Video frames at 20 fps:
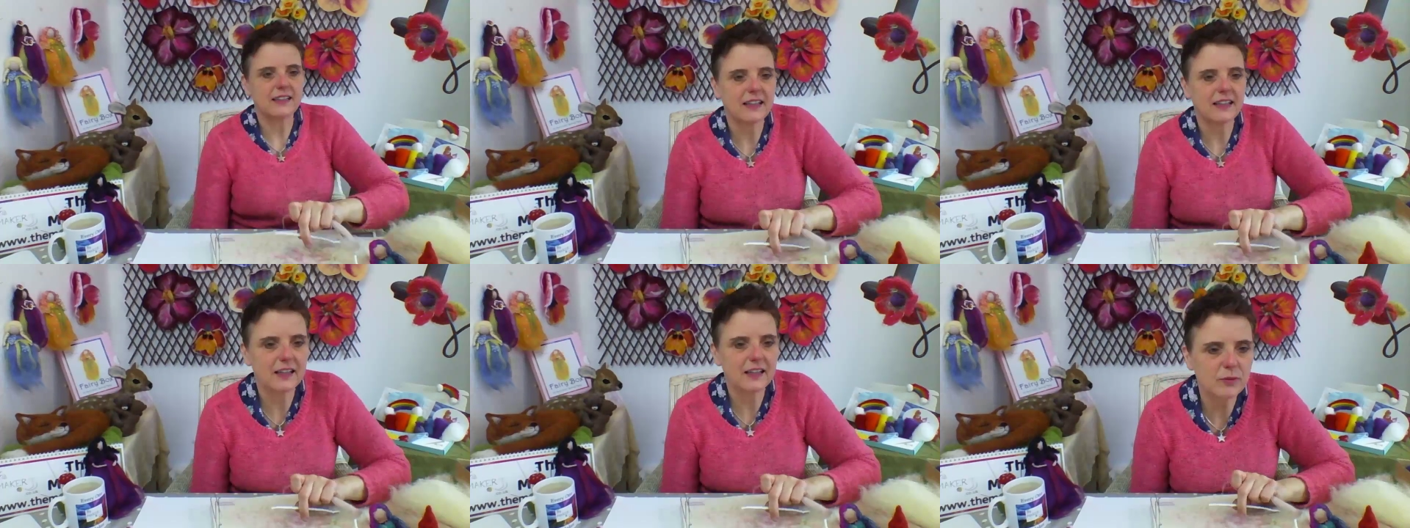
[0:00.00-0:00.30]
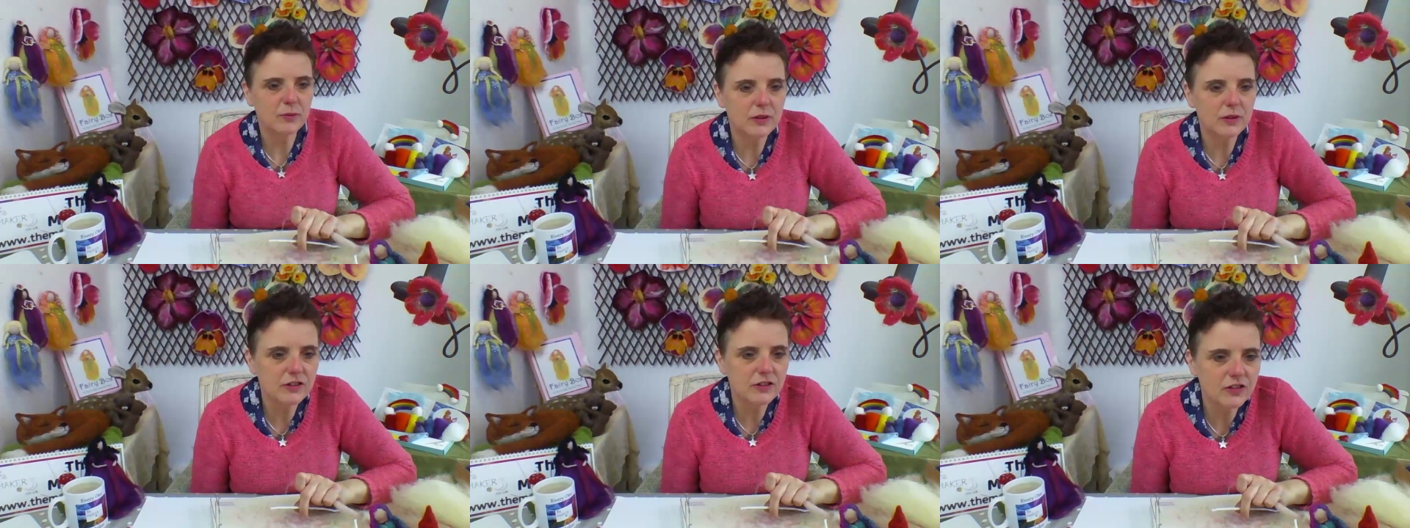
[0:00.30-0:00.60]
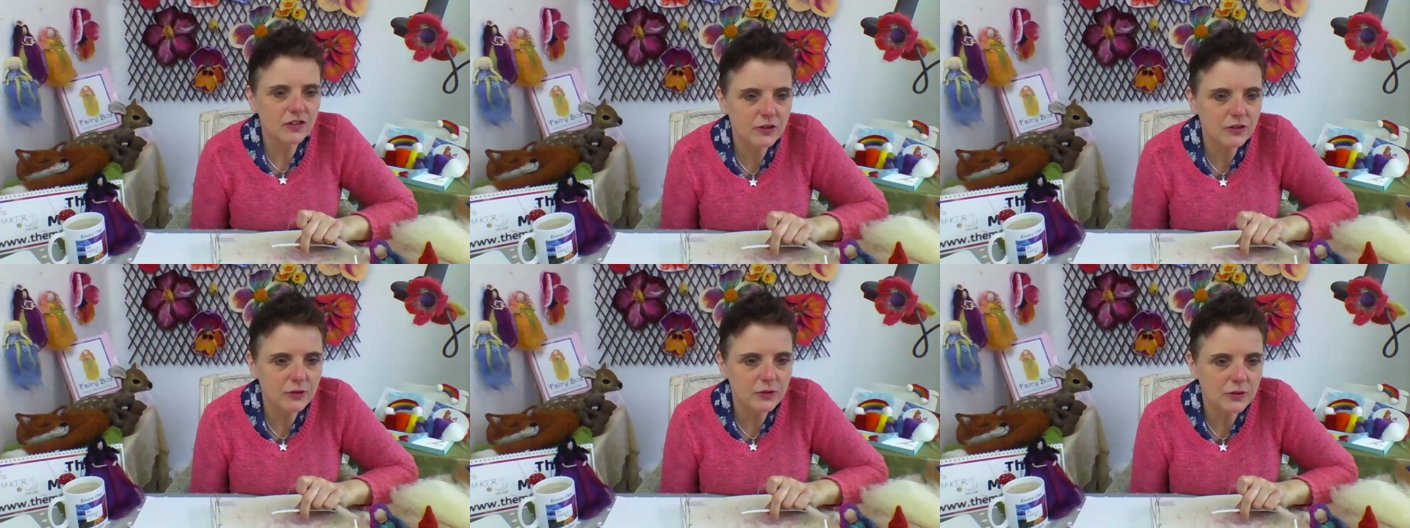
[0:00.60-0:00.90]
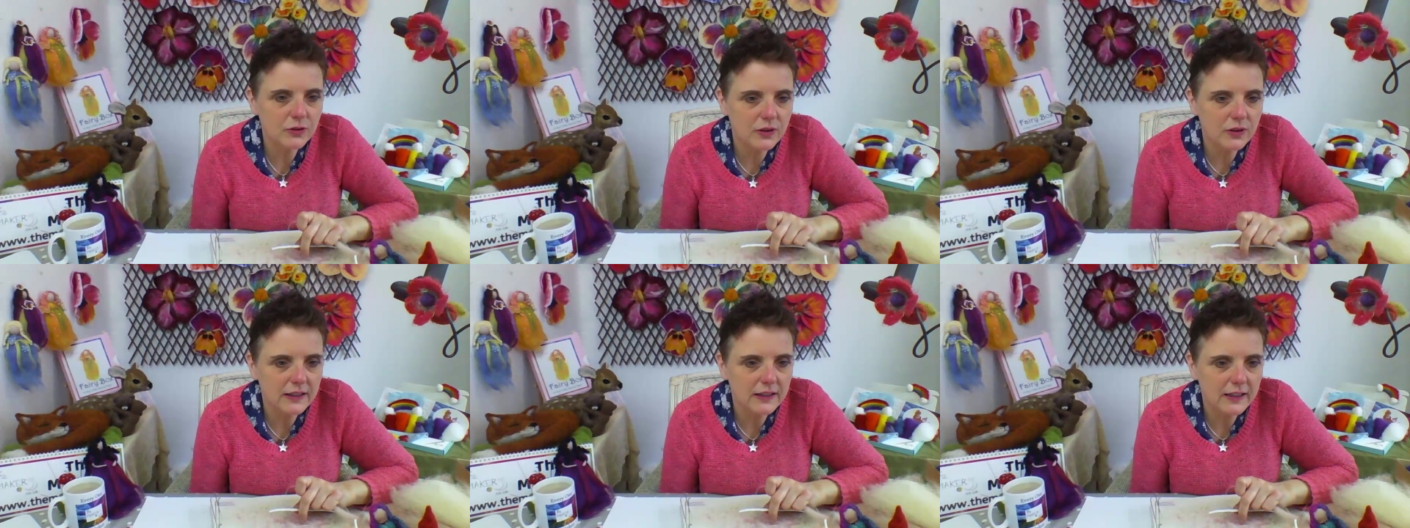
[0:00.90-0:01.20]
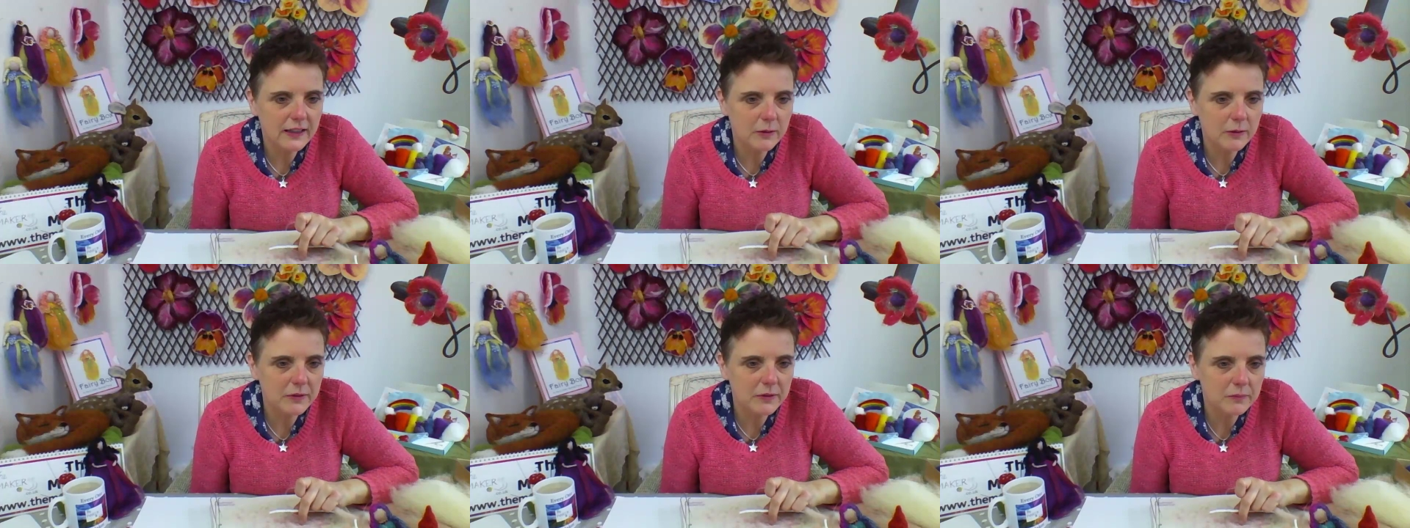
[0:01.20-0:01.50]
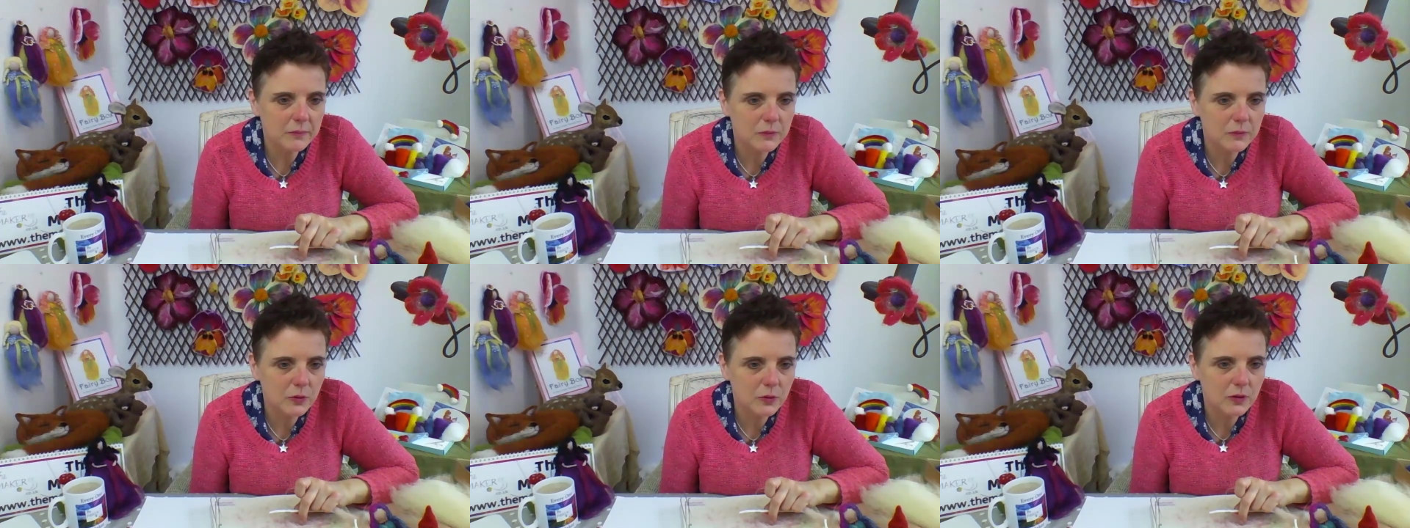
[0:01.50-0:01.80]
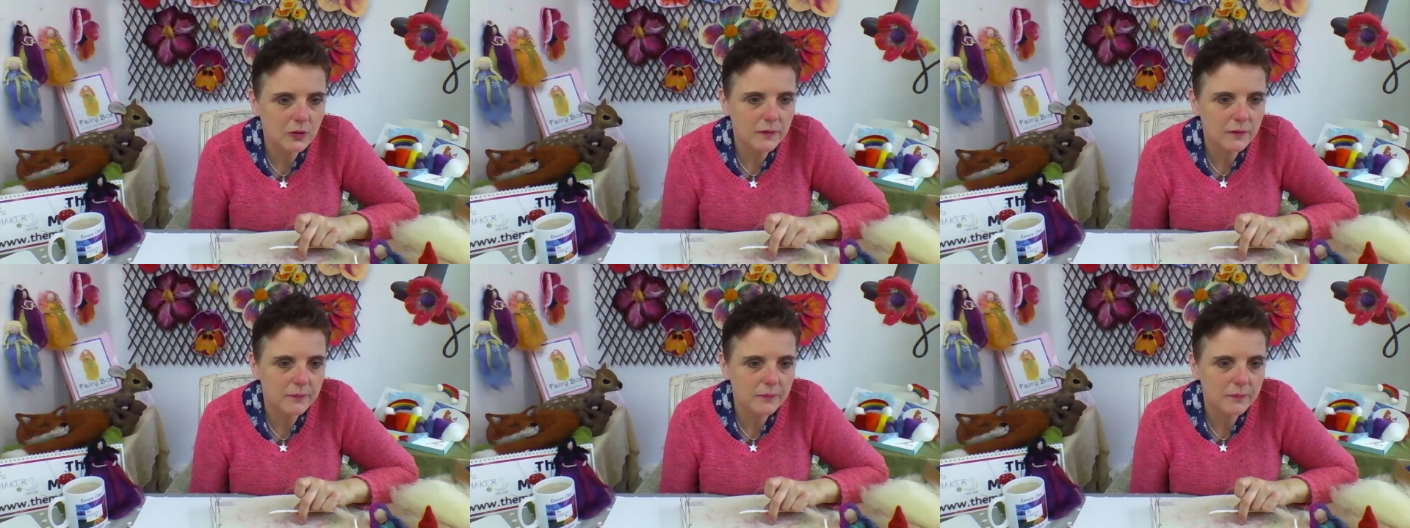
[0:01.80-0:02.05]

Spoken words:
And I will just go a little bit more